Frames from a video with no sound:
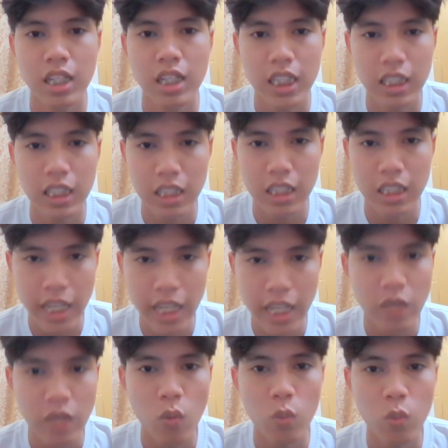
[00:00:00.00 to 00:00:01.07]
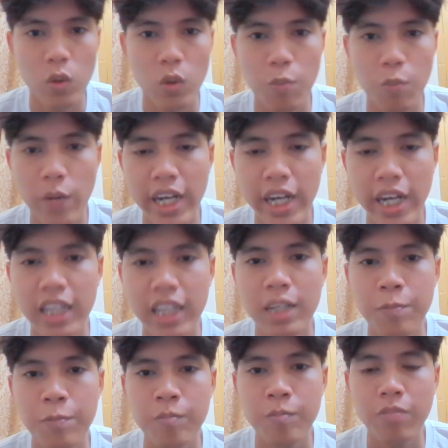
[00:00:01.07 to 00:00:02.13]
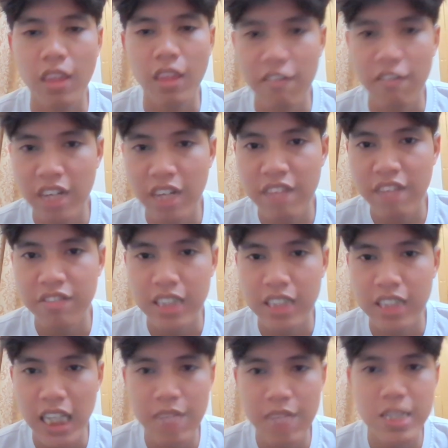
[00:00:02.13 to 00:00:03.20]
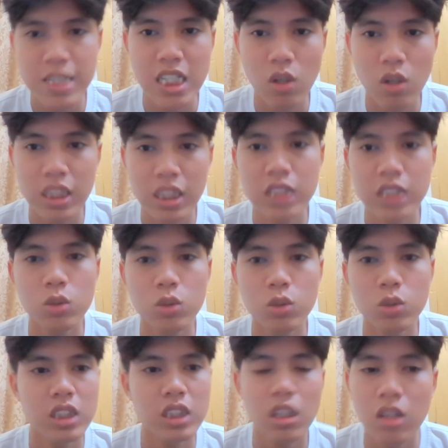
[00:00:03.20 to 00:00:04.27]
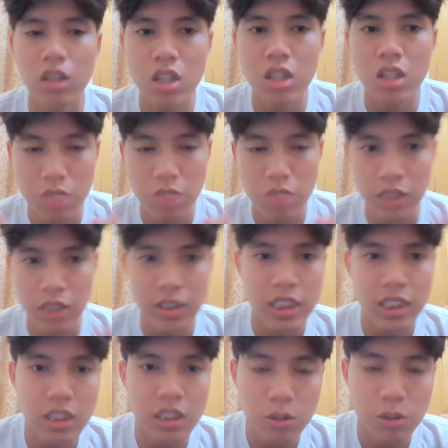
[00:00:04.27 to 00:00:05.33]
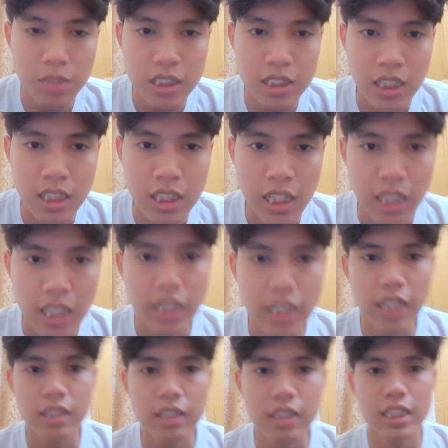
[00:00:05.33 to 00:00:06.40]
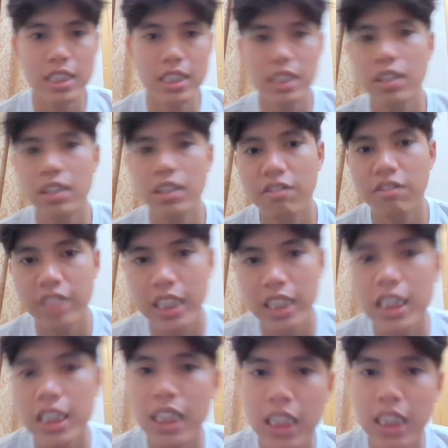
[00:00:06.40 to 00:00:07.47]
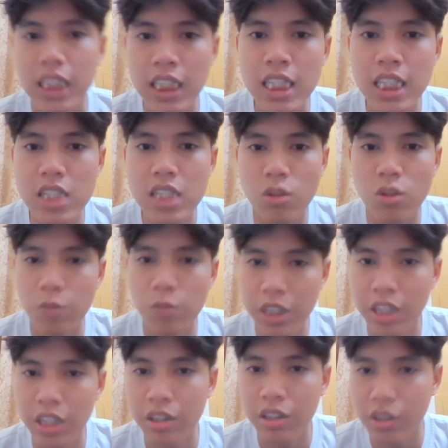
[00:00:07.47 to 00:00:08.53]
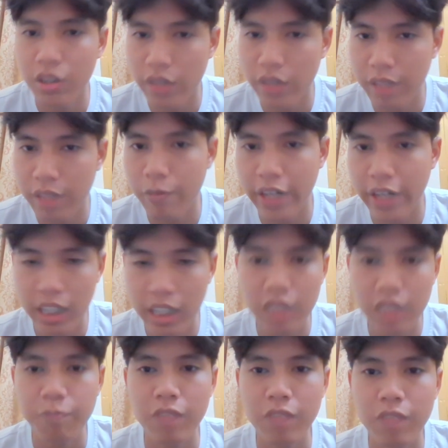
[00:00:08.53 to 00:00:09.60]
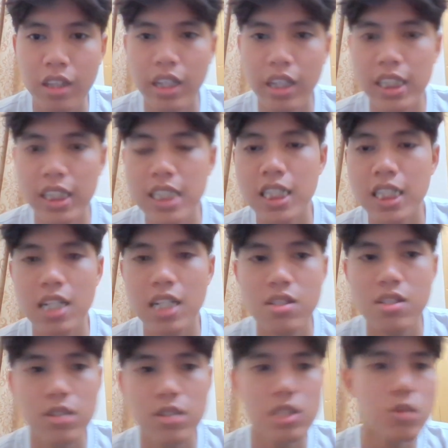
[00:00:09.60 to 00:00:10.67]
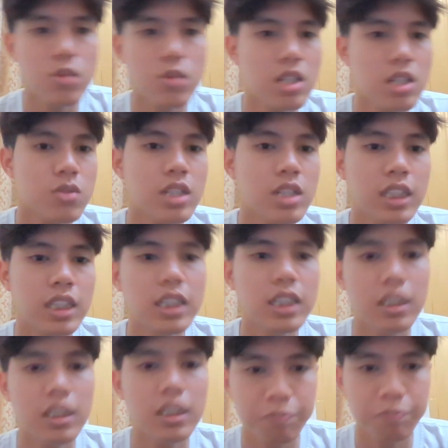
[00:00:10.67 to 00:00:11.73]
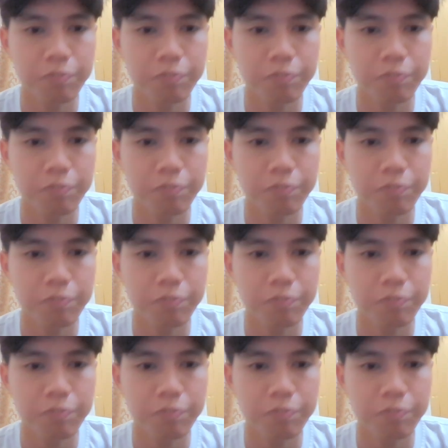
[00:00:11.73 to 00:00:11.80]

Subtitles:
In a day, we pray 5 times according to what Allah Subhanahu wa Ta'ala commands. Then, instead of that, in this obligatory prayer, there is also a sunnah sunnah in it.